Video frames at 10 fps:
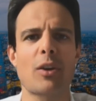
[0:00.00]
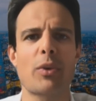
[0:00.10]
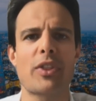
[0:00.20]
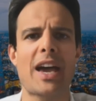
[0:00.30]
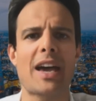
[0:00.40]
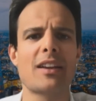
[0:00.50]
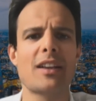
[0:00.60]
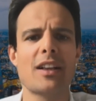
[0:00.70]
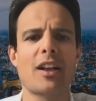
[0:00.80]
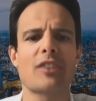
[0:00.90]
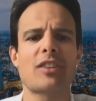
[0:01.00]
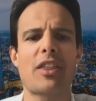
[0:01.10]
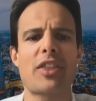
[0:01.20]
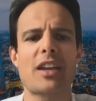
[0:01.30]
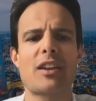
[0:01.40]
with that, I'll
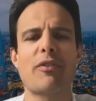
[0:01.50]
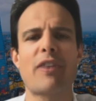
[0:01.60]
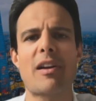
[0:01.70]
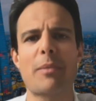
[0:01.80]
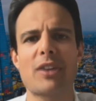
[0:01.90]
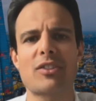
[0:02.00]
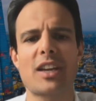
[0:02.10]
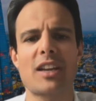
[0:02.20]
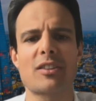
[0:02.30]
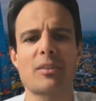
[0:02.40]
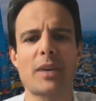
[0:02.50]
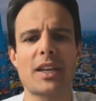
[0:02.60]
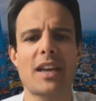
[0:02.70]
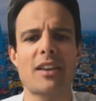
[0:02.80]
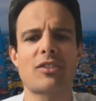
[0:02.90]
say thank you very much again to my
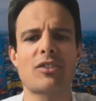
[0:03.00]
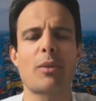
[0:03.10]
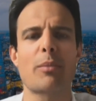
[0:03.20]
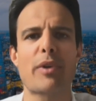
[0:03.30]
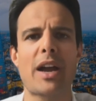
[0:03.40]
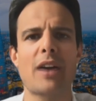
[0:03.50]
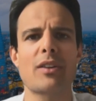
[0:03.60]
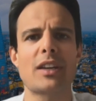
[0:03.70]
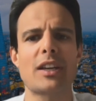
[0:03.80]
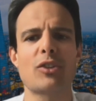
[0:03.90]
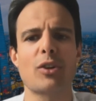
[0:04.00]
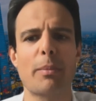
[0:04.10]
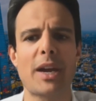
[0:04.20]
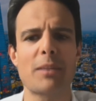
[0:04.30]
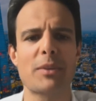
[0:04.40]
guests, Tom Brown and
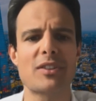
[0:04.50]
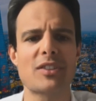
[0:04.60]
Dom Maidment.